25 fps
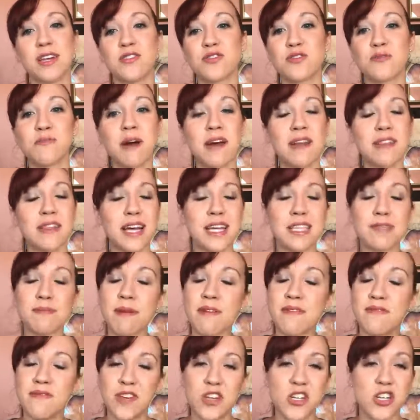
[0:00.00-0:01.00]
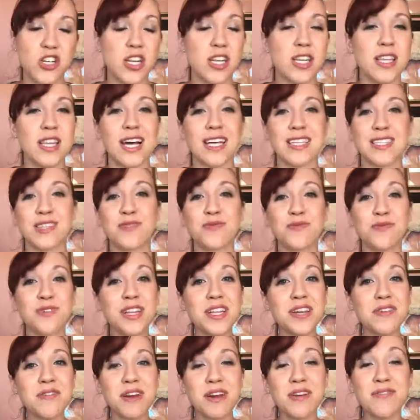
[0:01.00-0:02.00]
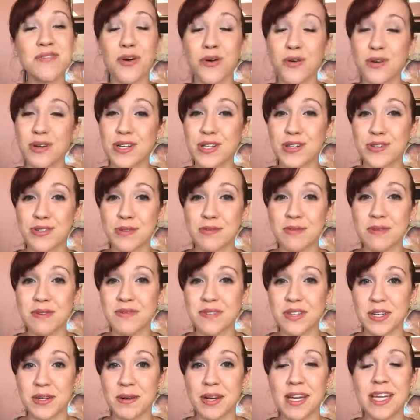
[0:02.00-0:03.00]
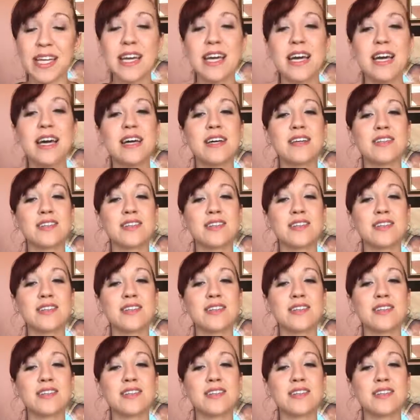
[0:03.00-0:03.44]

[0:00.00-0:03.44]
That's my vision. That's really what I've always dreamed of doing.